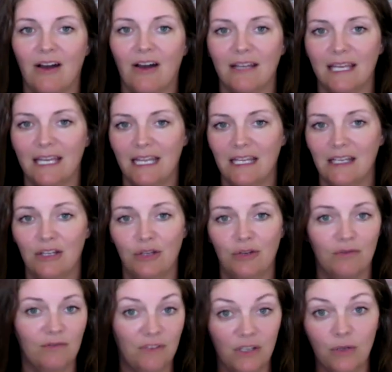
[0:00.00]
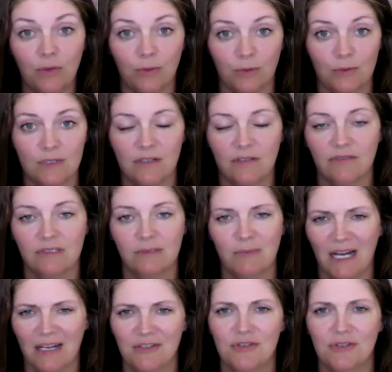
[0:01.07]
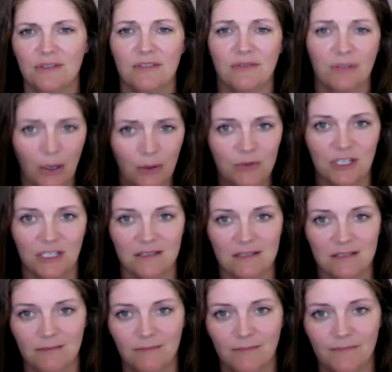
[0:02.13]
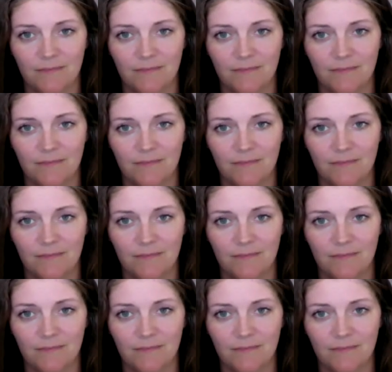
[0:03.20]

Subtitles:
on getting you views from hundreds of coaches?